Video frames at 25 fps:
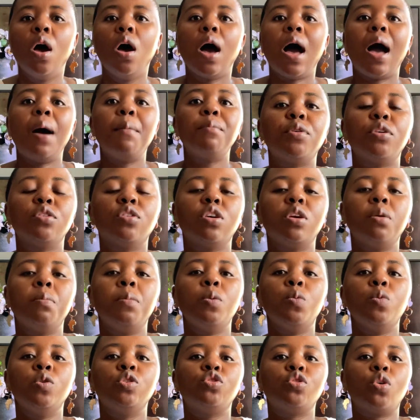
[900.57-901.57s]
I'm going to be
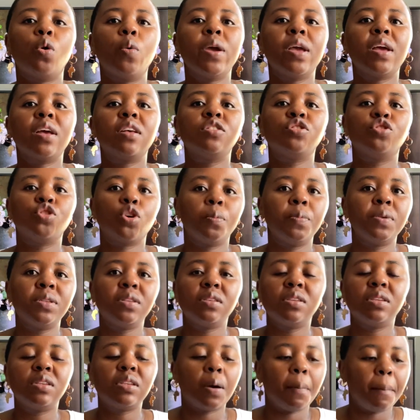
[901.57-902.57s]
withdrawing
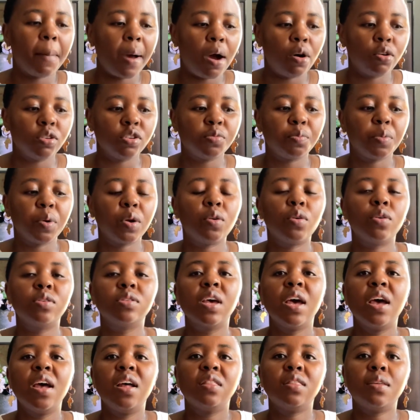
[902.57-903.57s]
exorbitant amounts because
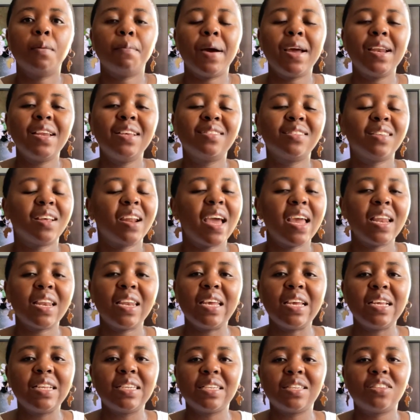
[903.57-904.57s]
the monies that I
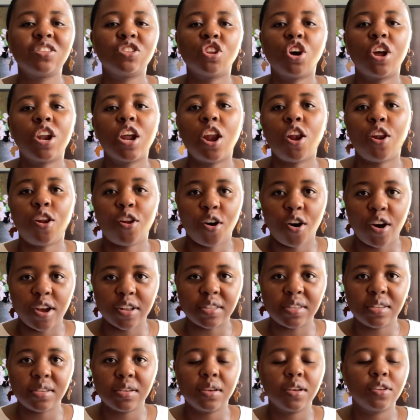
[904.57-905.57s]
need, it's not a lot.